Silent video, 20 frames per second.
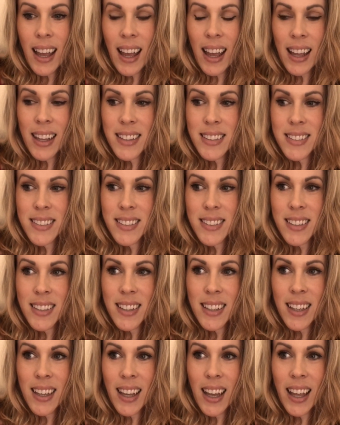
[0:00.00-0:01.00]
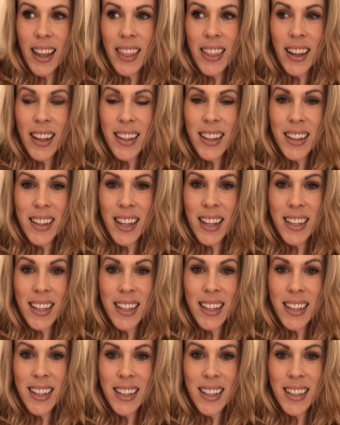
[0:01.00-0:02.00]
And I thought
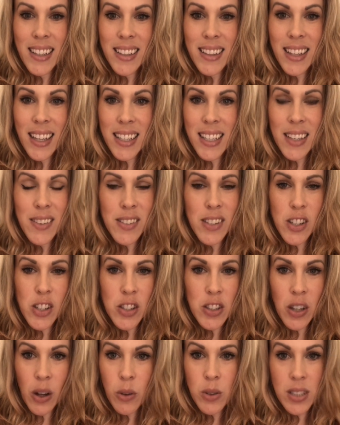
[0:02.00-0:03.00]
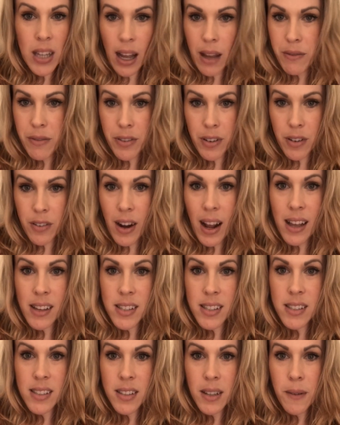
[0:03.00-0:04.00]
that gives us no time for
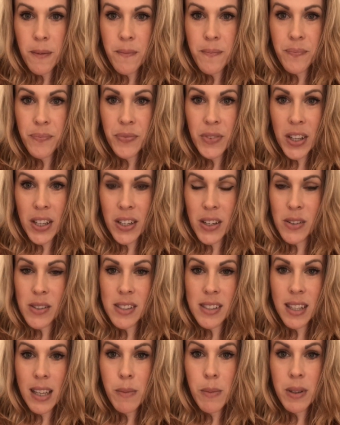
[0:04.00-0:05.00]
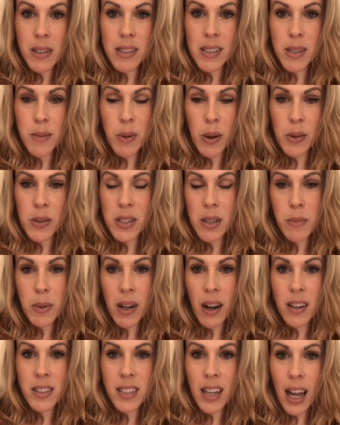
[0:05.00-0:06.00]
rest. Sleeping is supposed to
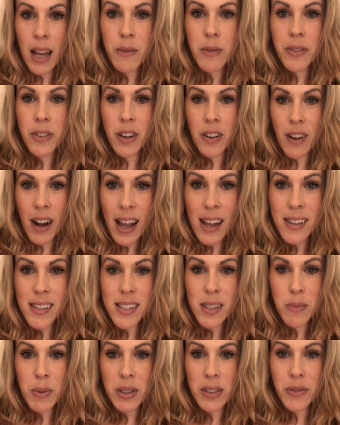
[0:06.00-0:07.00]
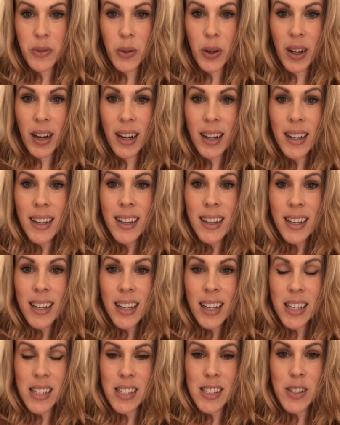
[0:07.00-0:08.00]
be our time for rest, but if we're
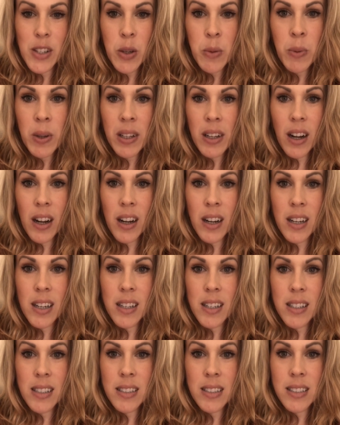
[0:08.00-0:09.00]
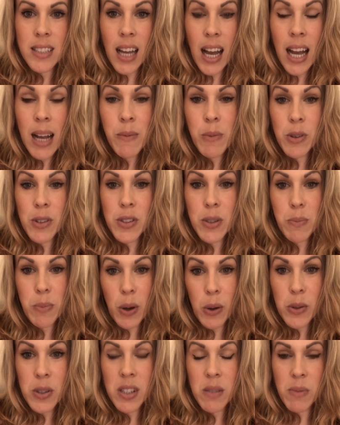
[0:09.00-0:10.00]
consuming our time we're
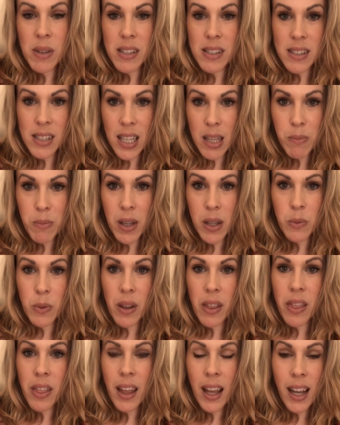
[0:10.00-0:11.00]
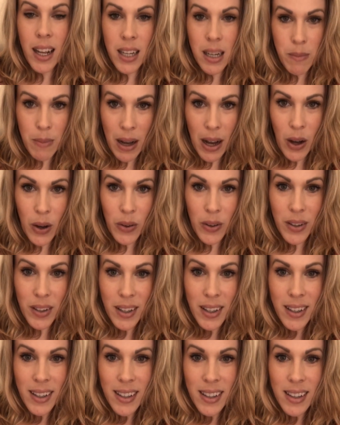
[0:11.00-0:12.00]
supposed to be sleeping with thinking about
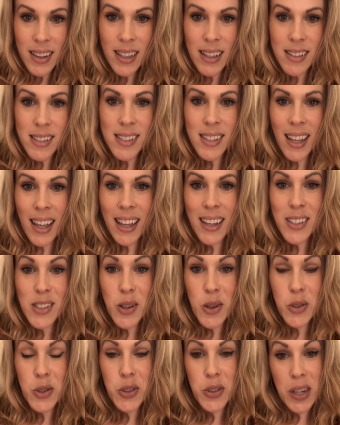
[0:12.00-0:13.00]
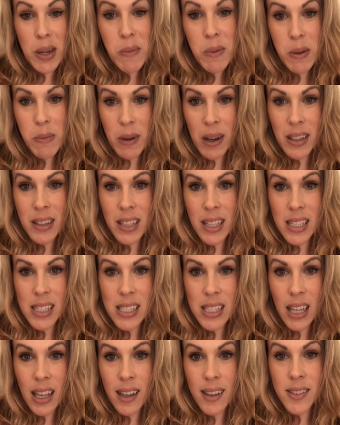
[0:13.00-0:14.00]
these things or dreaming about these
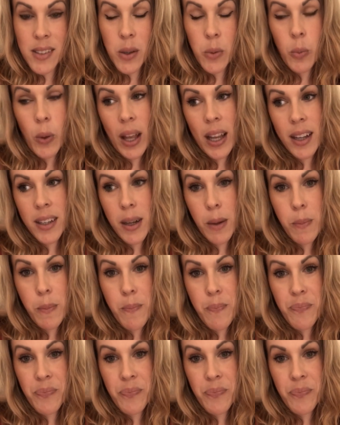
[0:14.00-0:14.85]
things and waking up